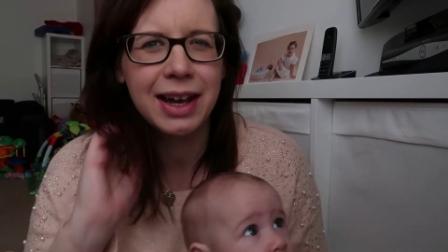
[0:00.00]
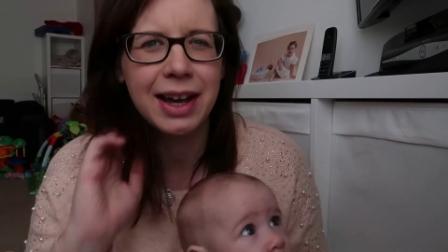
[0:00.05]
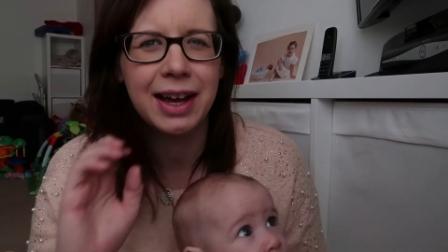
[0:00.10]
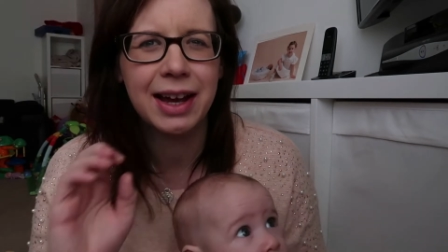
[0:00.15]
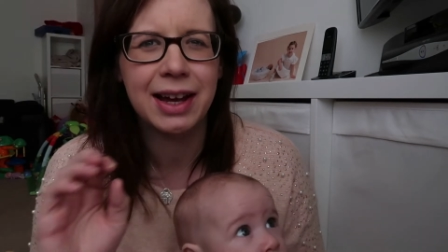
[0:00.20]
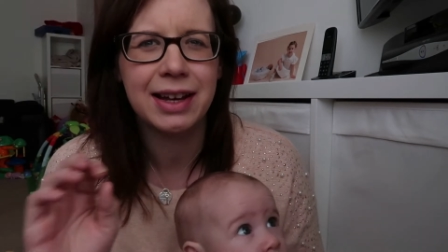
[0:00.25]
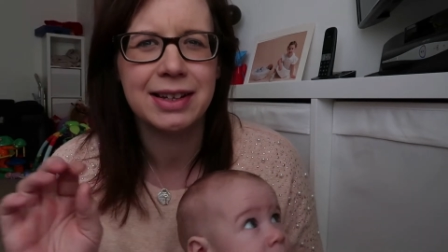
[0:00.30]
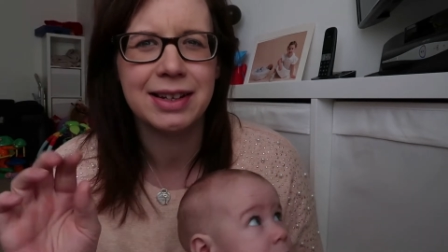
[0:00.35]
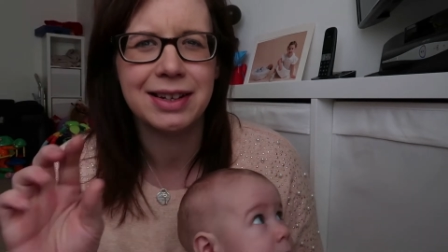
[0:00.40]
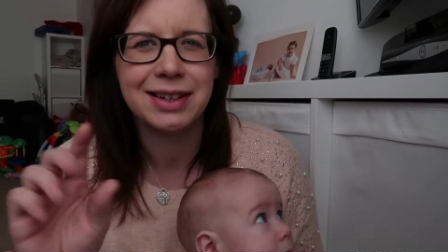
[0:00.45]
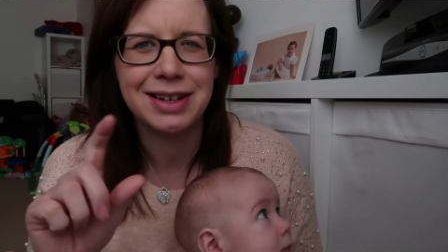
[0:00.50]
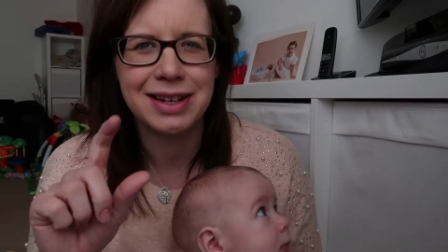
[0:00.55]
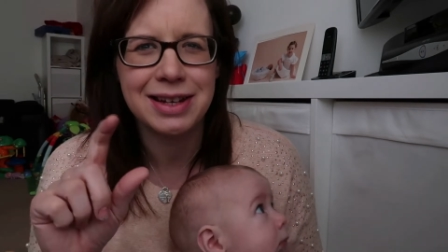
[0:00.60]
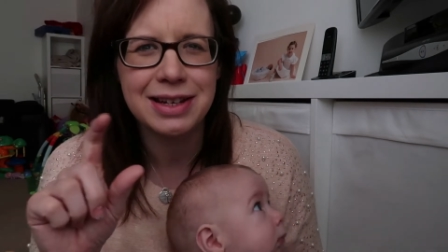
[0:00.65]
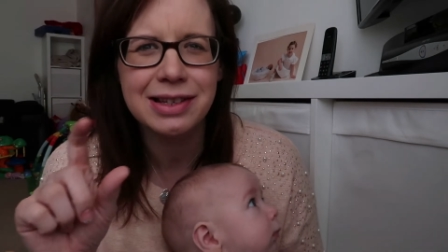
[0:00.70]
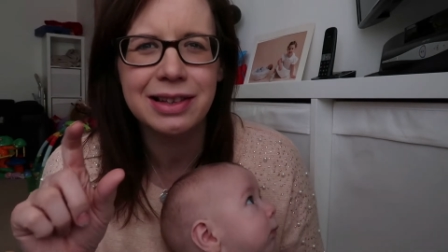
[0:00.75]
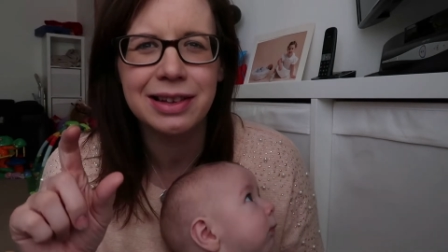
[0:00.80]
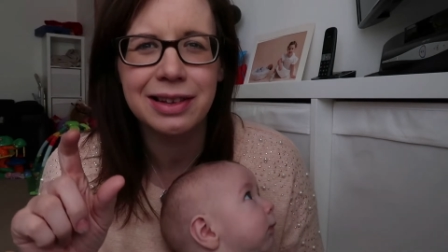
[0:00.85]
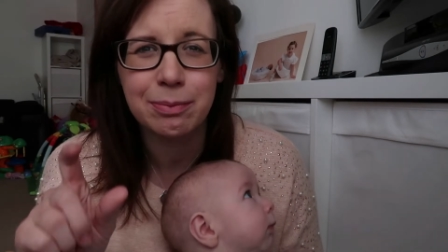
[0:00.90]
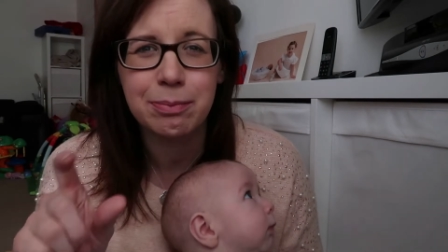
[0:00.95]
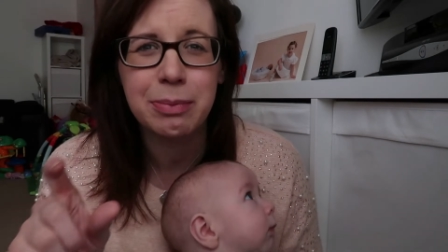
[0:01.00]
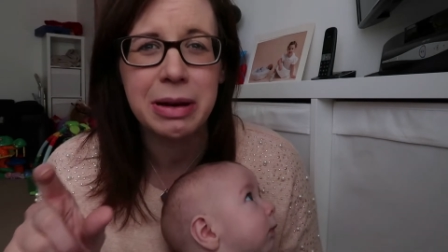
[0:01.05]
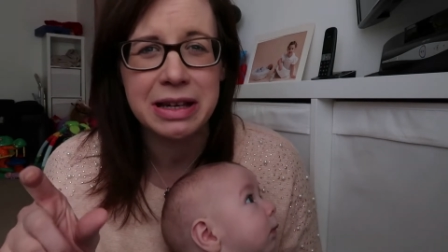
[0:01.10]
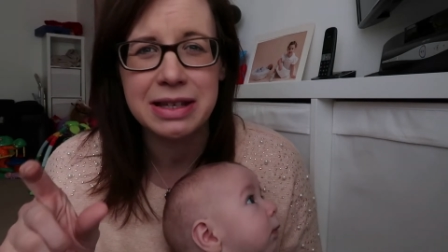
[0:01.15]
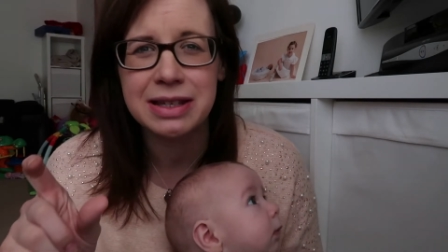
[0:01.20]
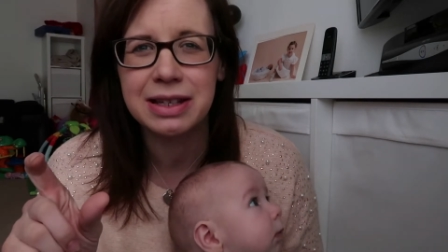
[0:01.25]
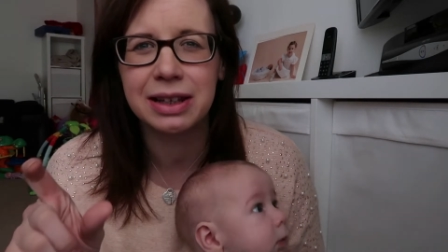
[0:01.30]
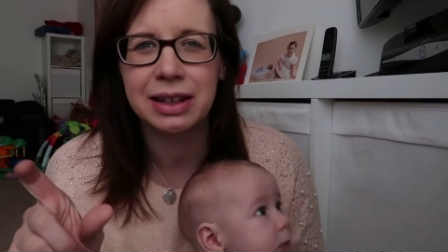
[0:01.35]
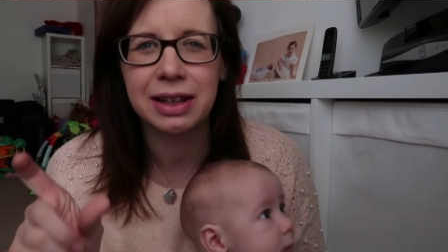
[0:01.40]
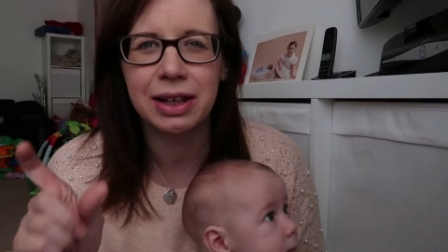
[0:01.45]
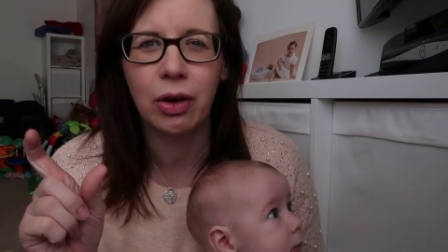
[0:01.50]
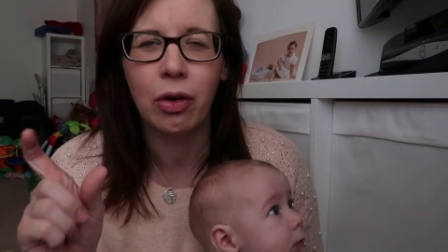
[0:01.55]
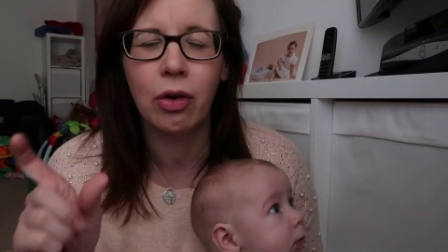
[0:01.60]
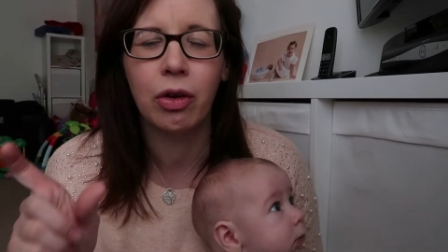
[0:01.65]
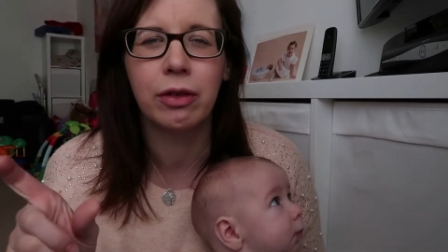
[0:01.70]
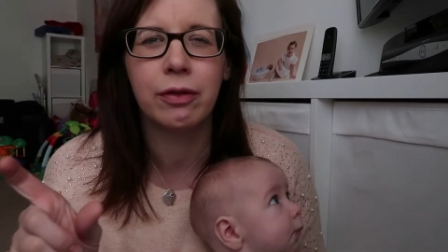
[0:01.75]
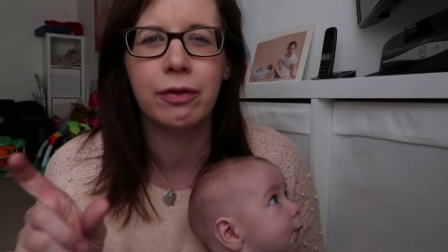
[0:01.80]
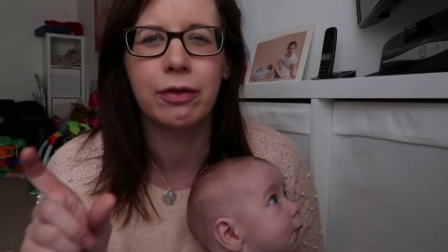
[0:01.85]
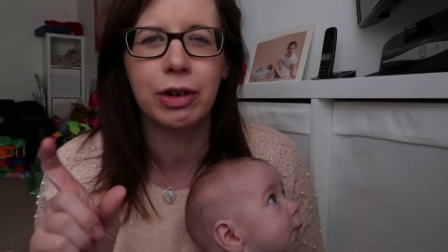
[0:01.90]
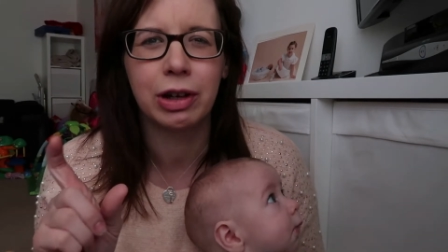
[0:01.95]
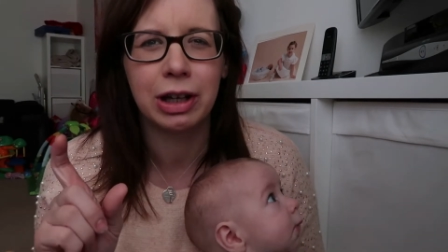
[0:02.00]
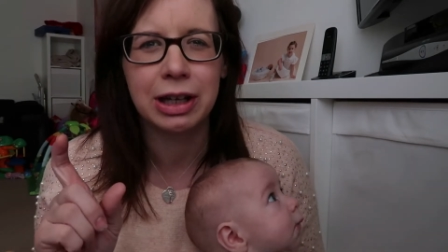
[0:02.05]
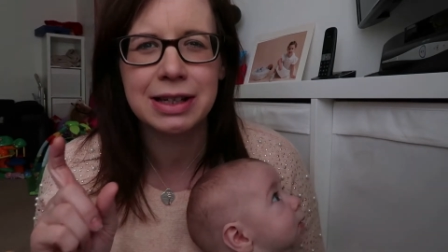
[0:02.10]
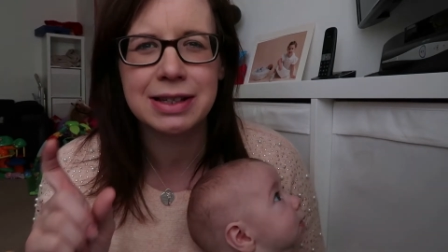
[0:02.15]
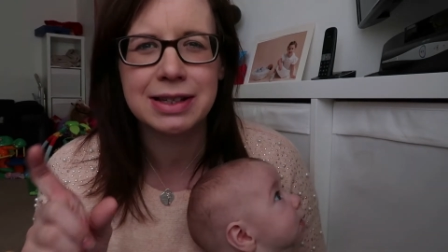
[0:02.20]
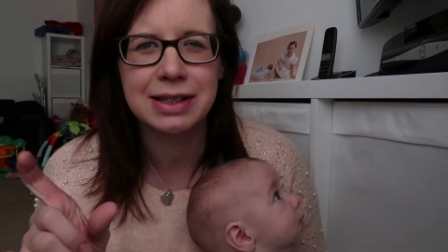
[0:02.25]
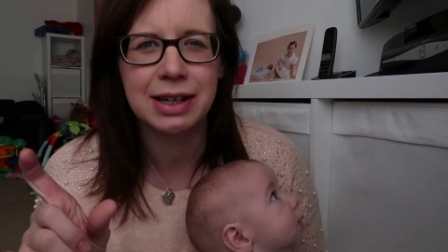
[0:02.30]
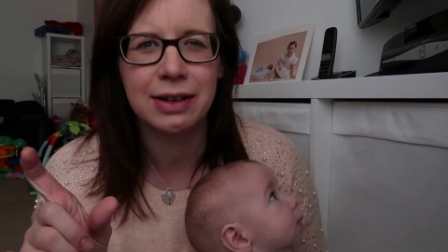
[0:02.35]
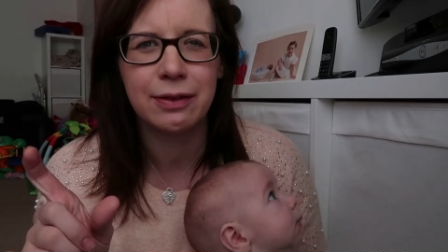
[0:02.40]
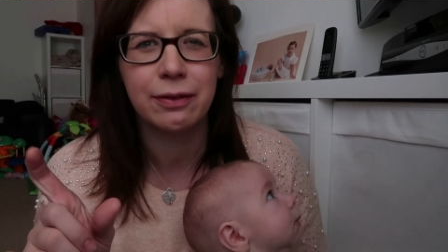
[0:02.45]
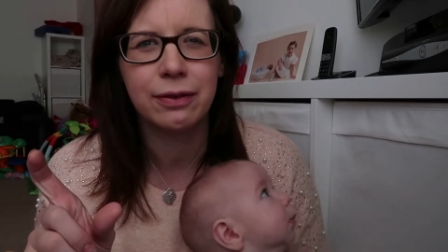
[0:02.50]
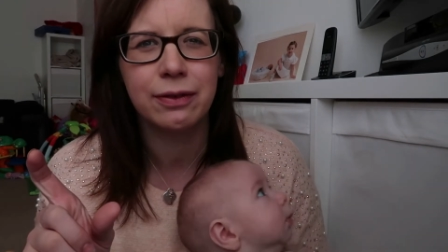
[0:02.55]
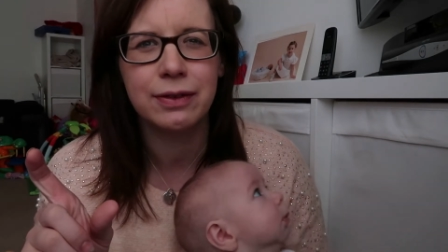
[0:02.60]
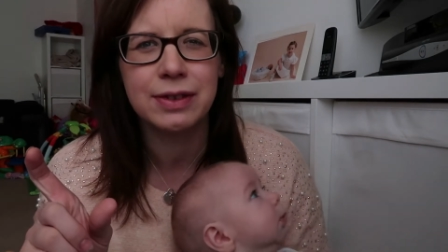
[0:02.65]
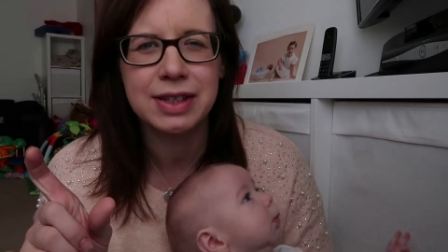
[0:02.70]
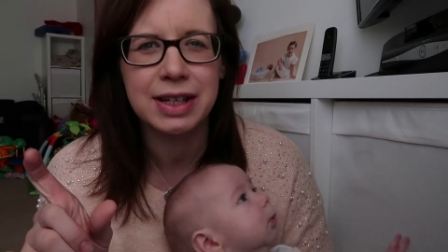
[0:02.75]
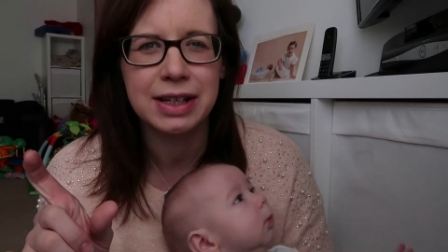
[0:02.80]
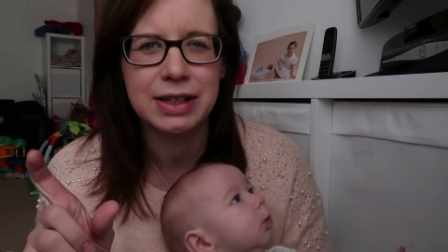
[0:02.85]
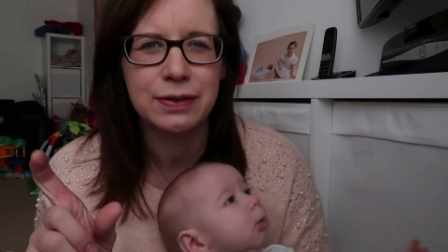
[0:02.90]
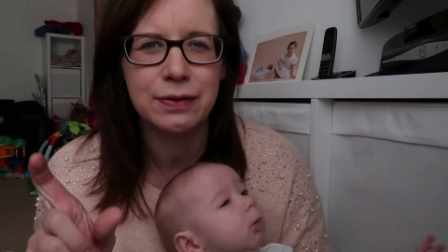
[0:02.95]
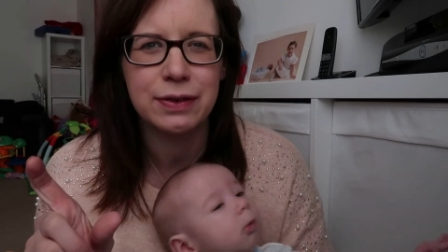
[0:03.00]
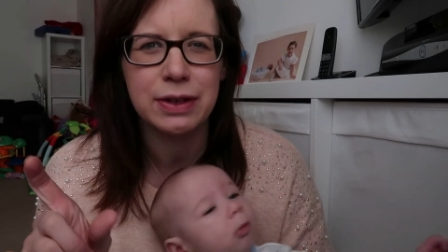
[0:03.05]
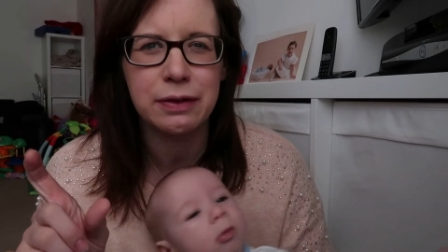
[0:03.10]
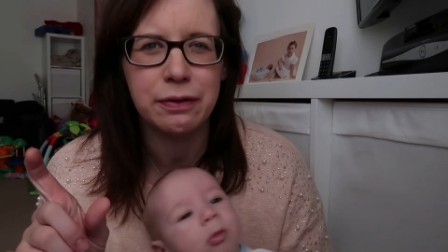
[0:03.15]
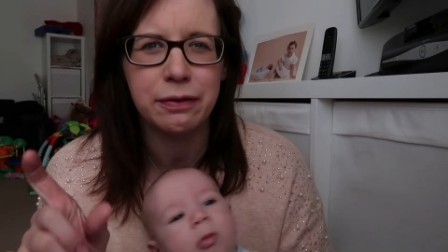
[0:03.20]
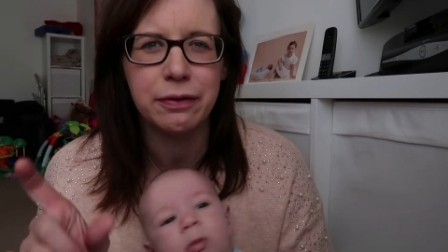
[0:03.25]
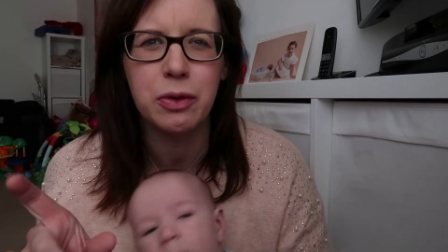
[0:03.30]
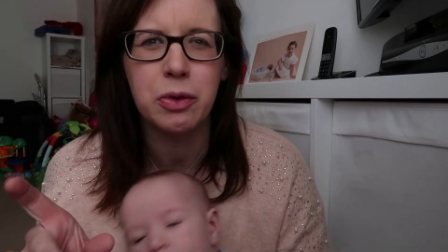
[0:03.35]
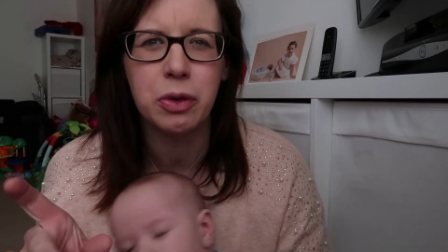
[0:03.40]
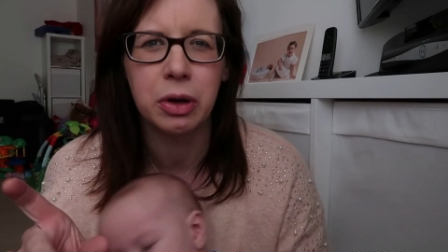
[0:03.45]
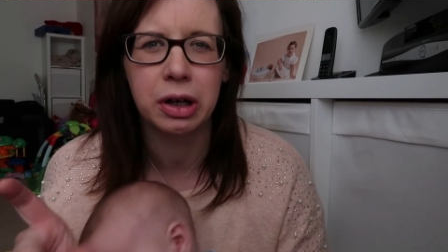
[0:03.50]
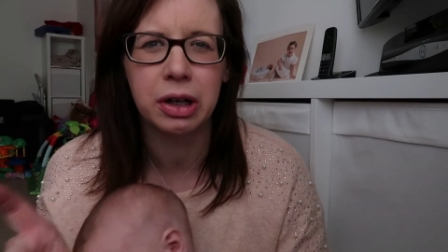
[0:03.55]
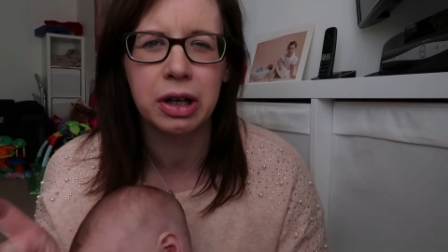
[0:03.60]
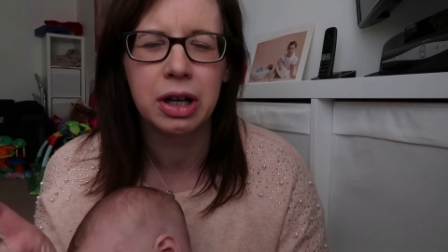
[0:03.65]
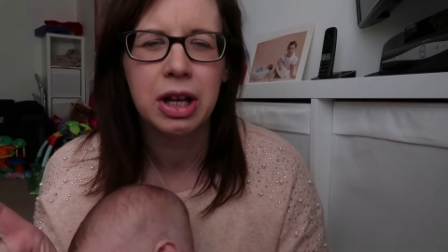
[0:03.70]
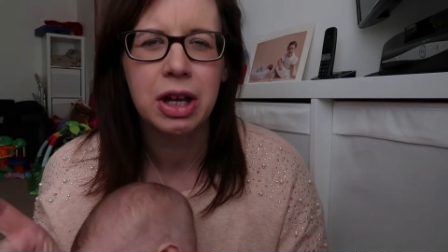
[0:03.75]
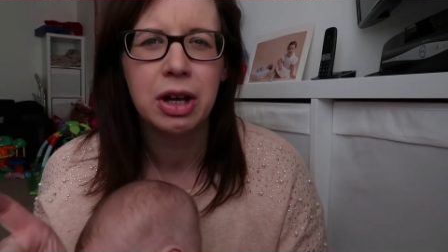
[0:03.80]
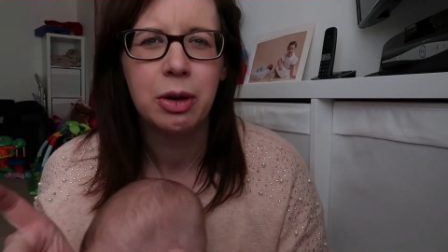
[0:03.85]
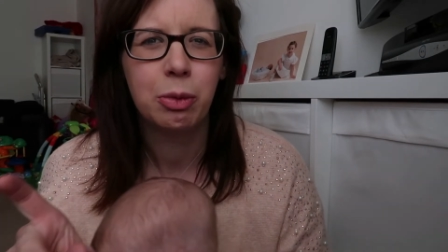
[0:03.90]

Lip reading: and he's basically on for like 6'4",